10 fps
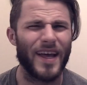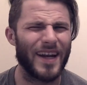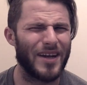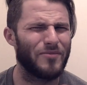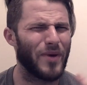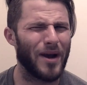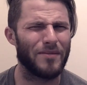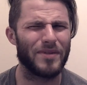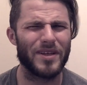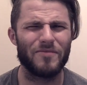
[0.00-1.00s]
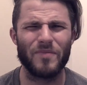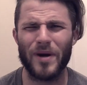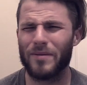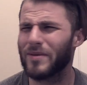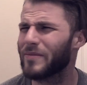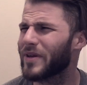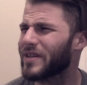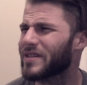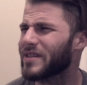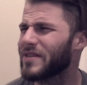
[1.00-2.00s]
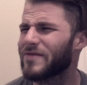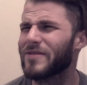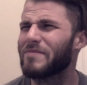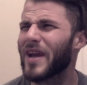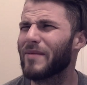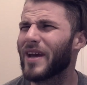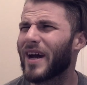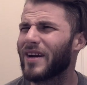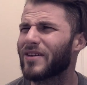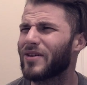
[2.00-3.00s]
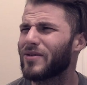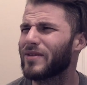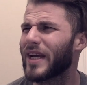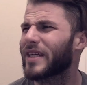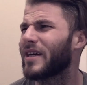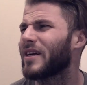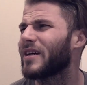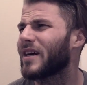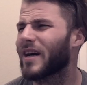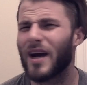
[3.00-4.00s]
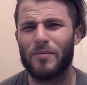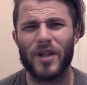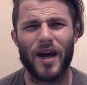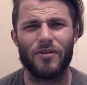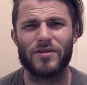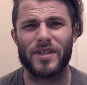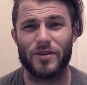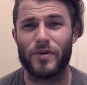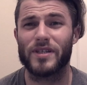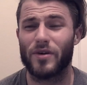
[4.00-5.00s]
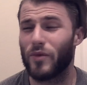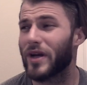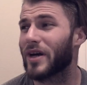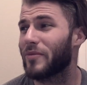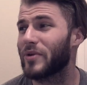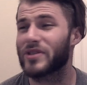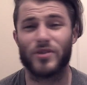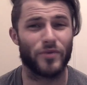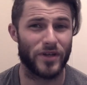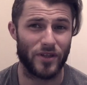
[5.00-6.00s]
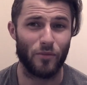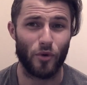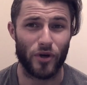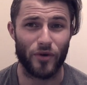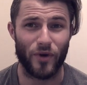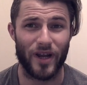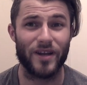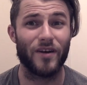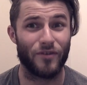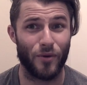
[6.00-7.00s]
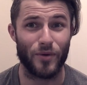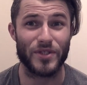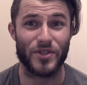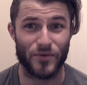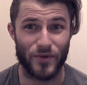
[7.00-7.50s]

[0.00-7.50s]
And I'd probably, probably been asleep for maybe, I don't know, like a couple hours anyways. I wake up, it's three in the morning, right? Of course,